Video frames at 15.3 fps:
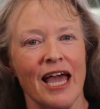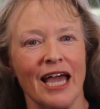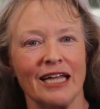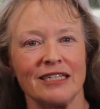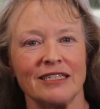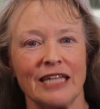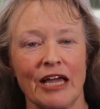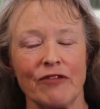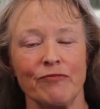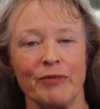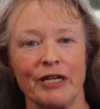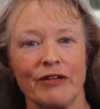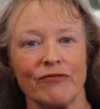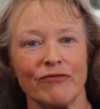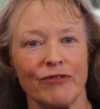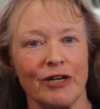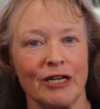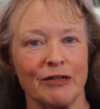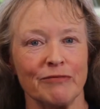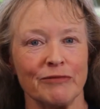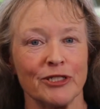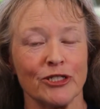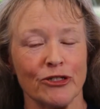and saved me
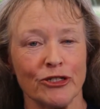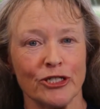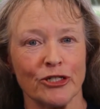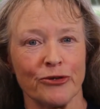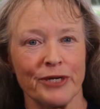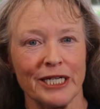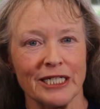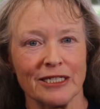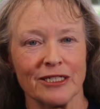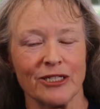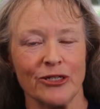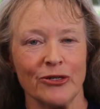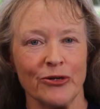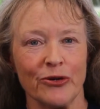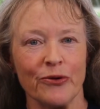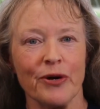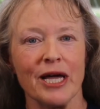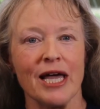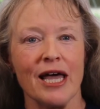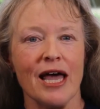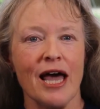from surgeries too.